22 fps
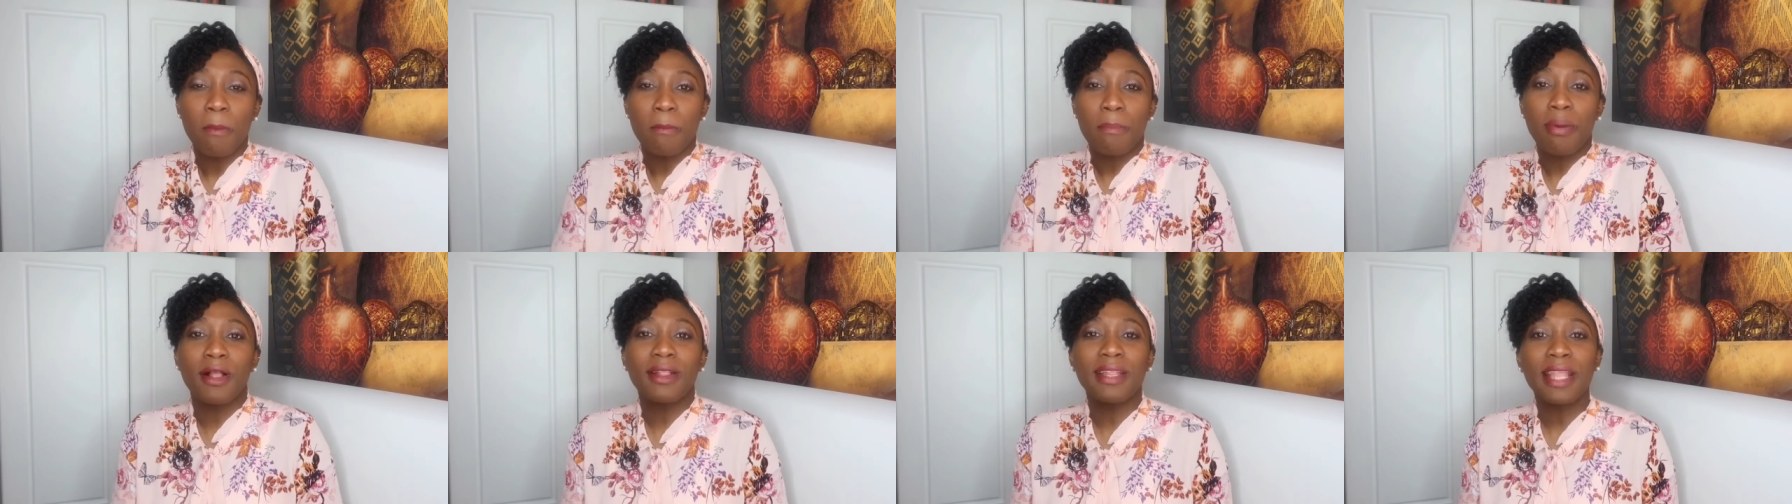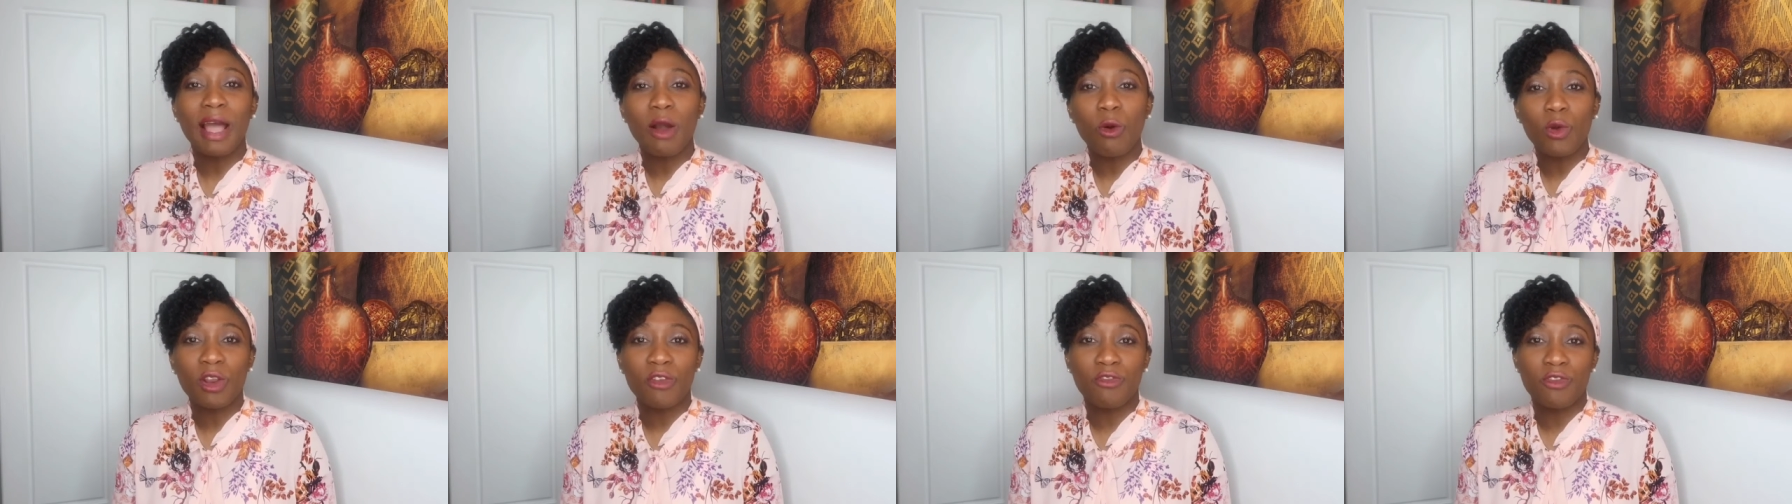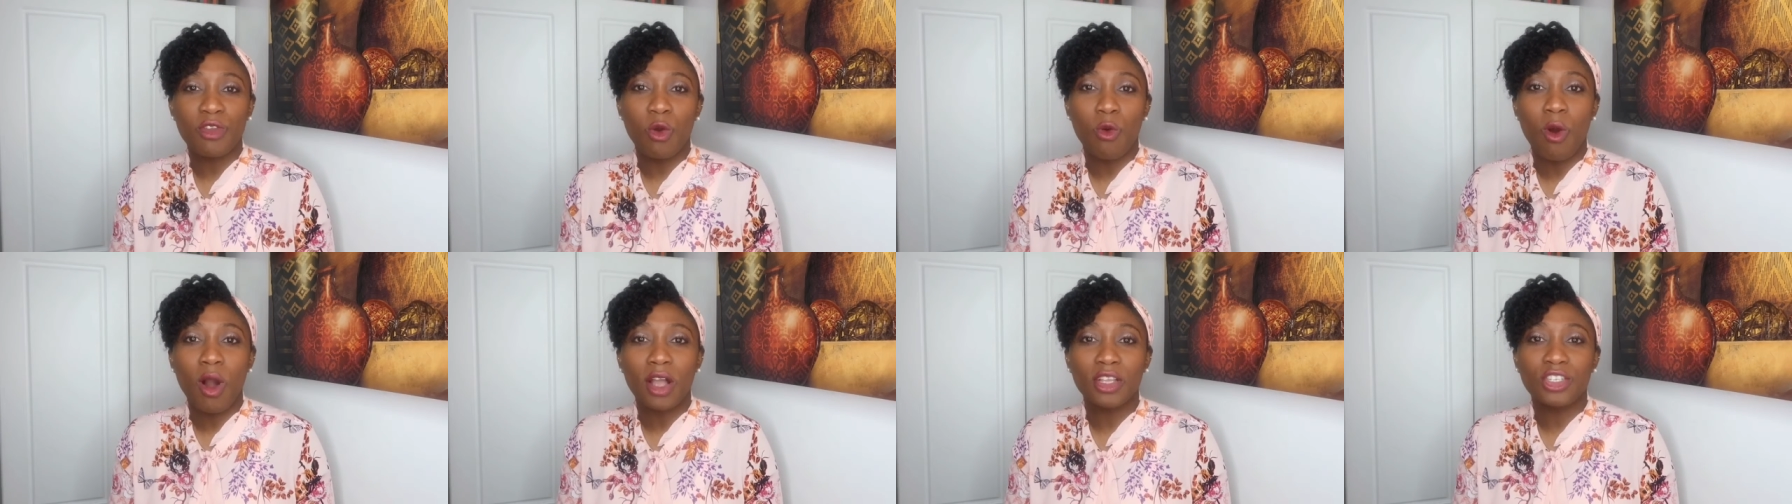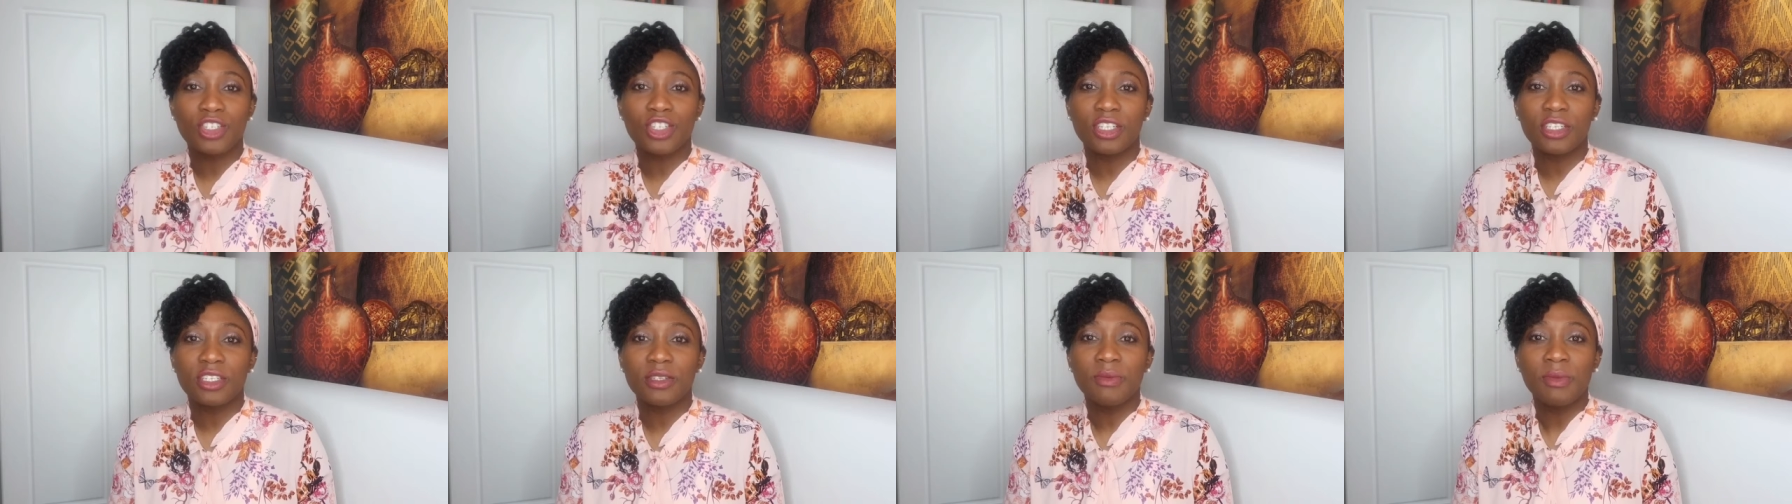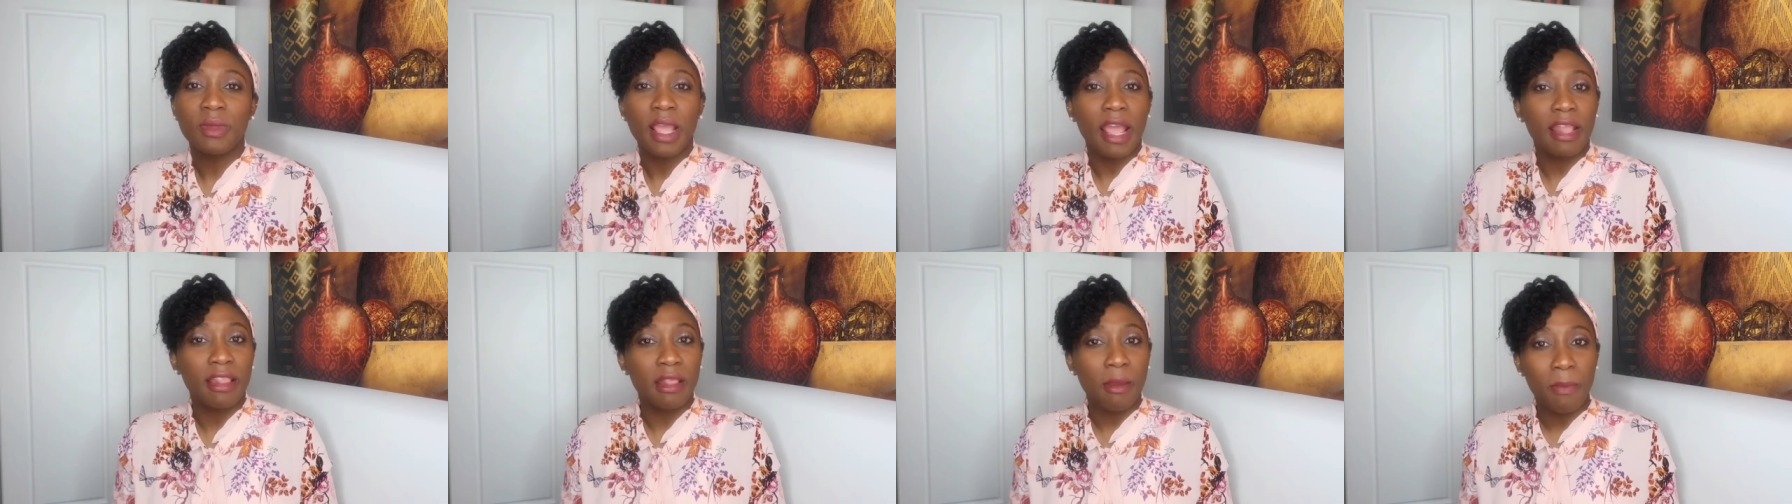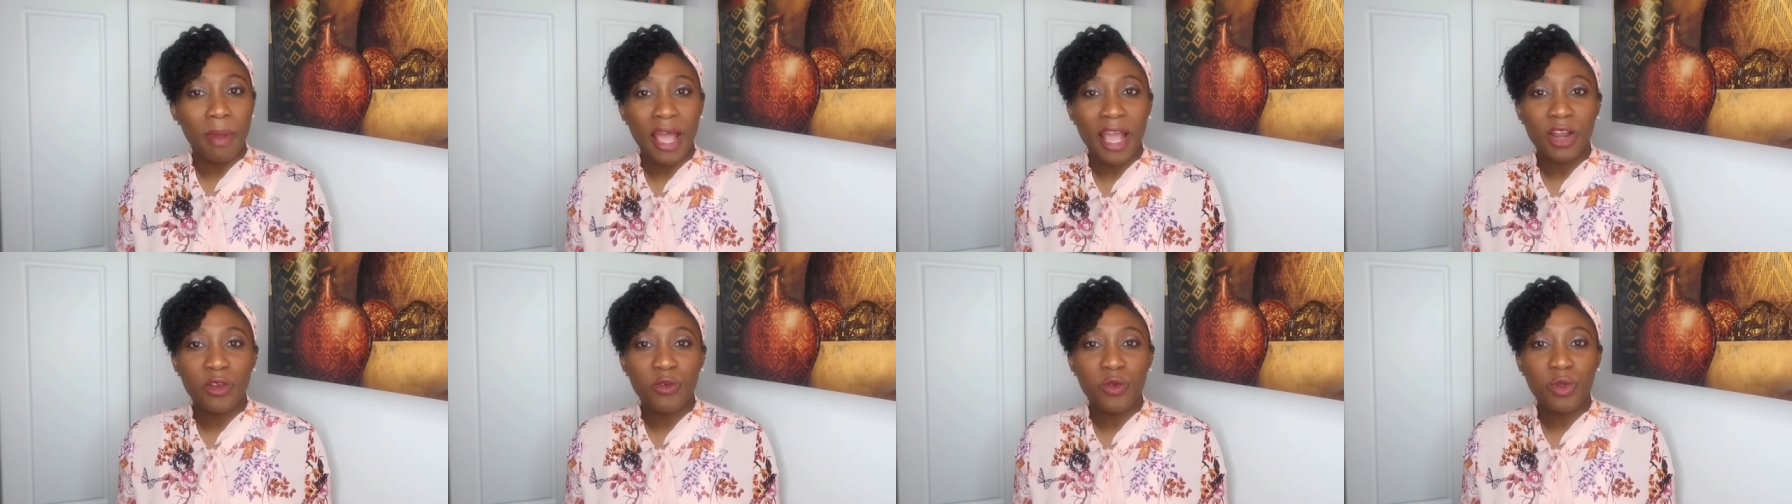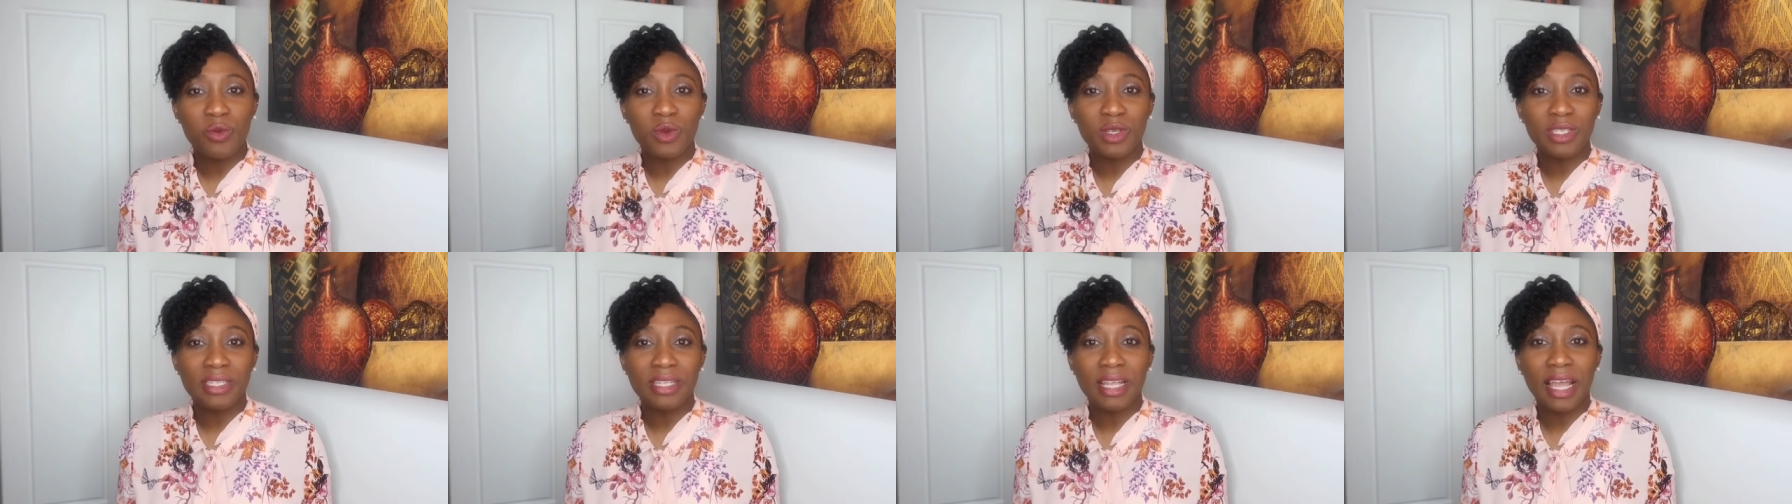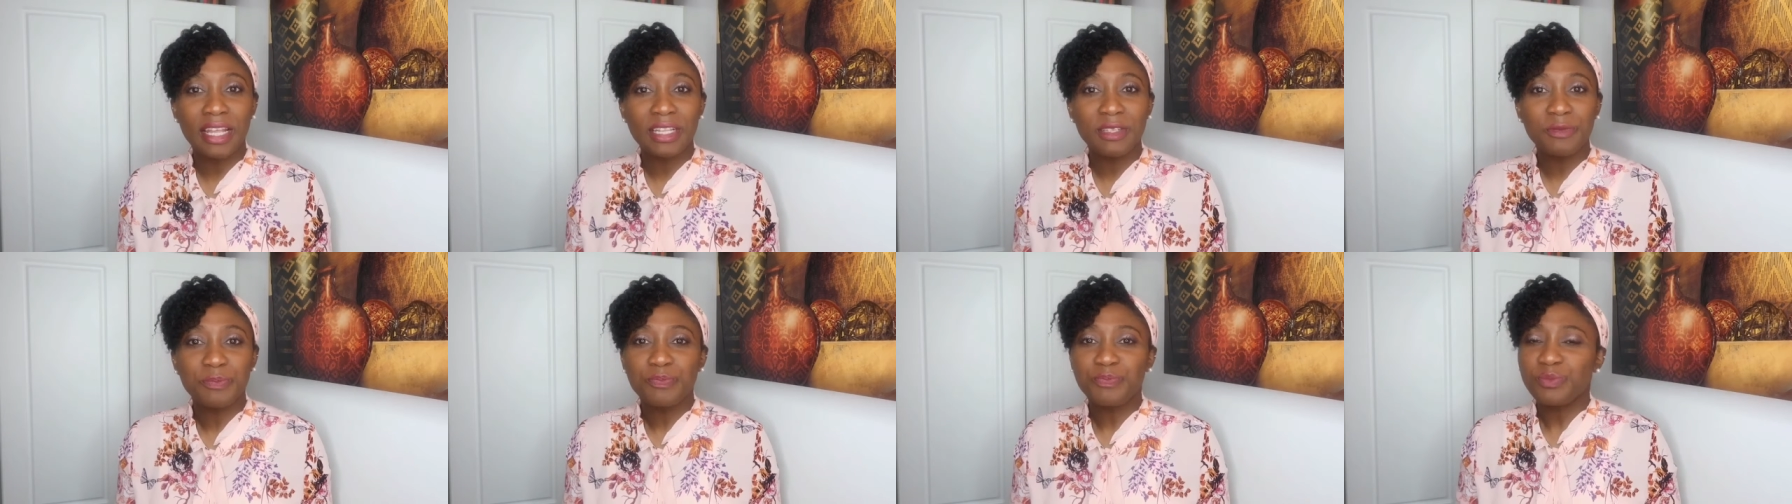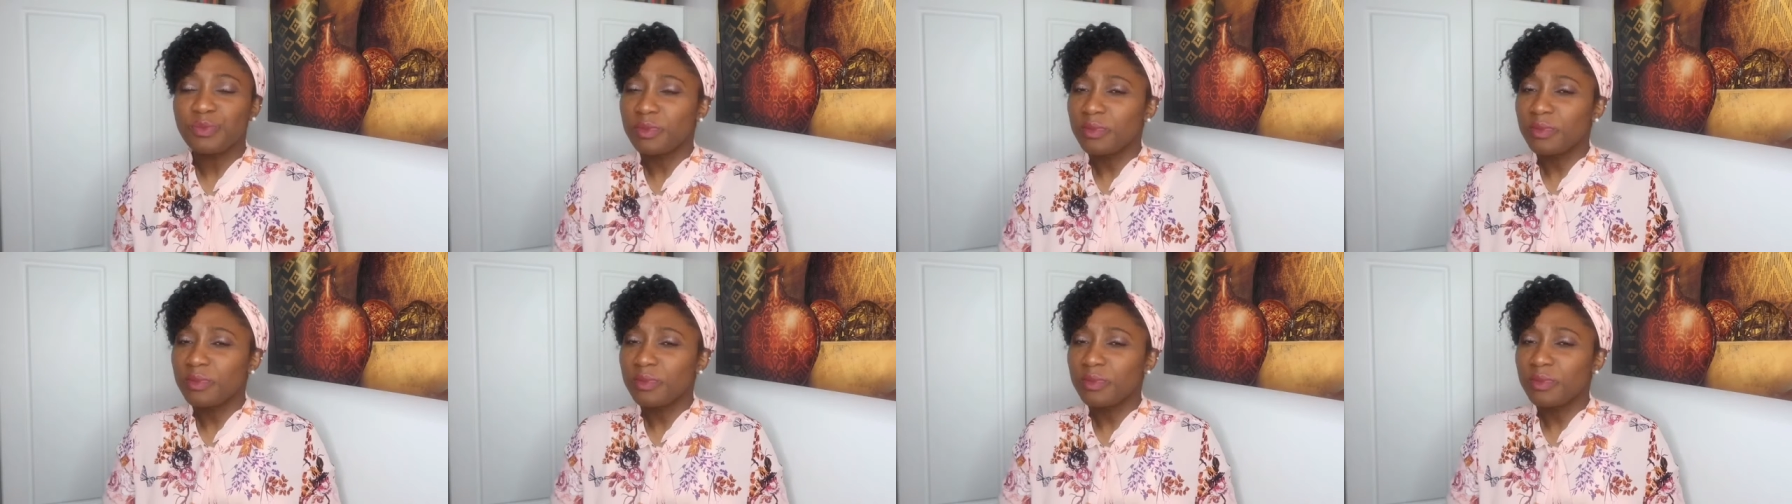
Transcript: pulled out one of your watches, and the battery was dead?